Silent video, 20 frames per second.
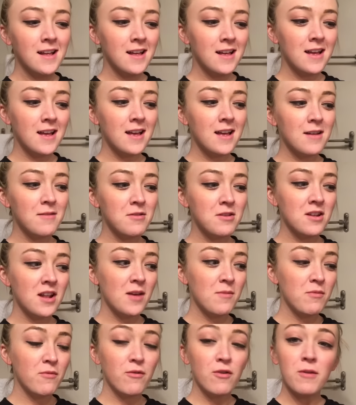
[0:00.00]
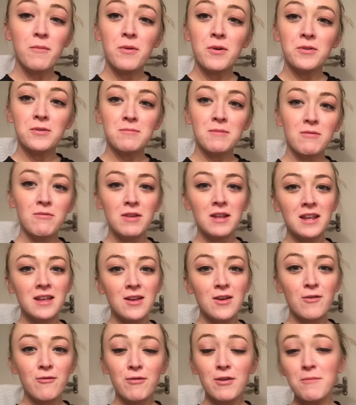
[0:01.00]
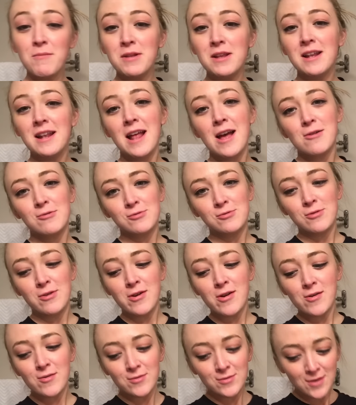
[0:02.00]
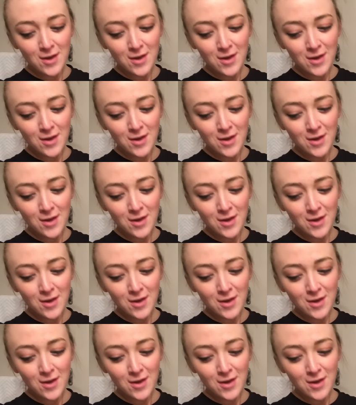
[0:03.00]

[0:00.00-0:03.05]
the night before I post my video, filming an outro.